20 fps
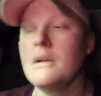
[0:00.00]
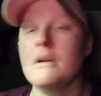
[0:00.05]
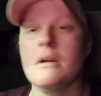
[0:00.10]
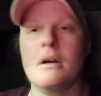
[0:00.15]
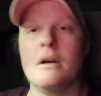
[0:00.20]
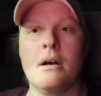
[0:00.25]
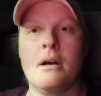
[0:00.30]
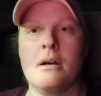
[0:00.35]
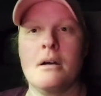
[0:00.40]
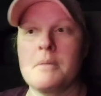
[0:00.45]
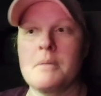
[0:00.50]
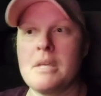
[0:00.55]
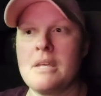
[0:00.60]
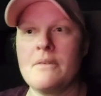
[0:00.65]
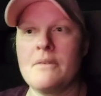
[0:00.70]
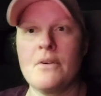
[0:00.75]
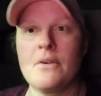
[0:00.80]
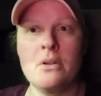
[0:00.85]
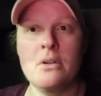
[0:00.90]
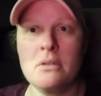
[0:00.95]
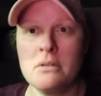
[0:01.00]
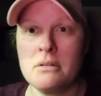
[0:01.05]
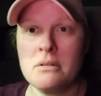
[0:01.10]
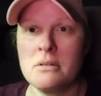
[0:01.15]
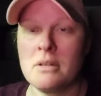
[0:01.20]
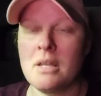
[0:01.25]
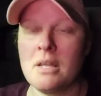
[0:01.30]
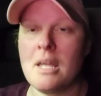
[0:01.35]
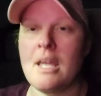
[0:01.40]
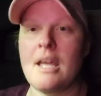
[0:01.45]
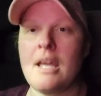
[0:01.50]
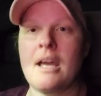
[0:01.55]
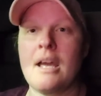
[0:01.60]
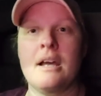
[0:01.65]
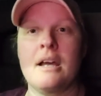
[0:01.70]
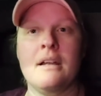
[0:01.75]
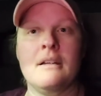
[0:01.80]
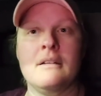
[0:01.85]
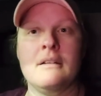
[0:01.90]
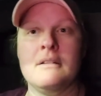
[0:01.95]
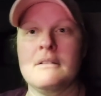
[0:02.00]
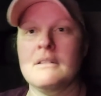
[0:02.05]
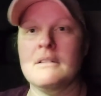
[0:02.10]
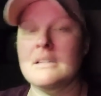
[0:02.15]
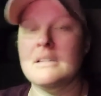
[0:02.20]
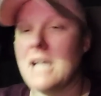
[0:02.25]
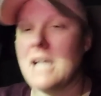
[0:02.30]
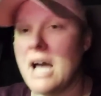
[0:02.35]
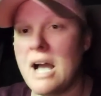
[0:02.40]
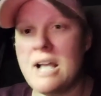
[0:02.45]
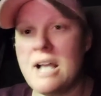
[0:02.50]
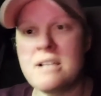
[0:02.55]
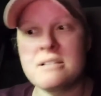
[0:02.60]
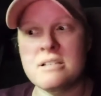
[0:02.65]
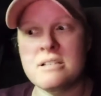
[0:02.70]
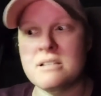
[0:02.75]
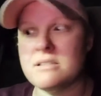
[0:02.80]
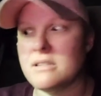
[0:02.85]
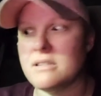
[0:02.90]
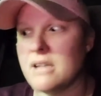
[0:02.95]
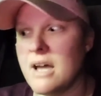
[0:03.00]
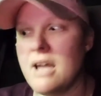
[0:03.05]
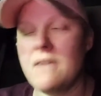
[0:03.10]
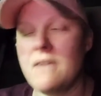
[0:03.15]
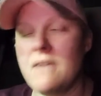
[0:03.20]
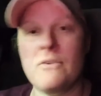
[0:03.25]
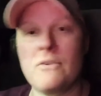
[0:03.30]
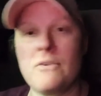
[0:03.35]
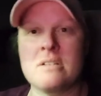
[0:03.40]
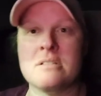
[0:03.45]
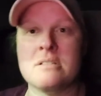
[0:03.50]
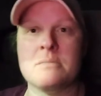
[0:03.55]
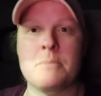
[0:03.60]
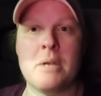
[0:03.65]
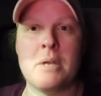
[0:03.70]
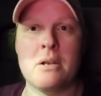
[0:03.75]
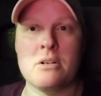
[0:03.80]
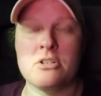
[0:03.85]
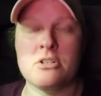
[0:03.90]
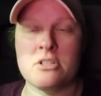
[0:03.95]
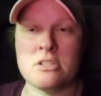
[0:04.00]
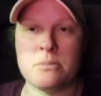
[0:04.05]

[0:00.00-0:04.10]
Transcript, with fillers: um, evil and lies his life. His marriage is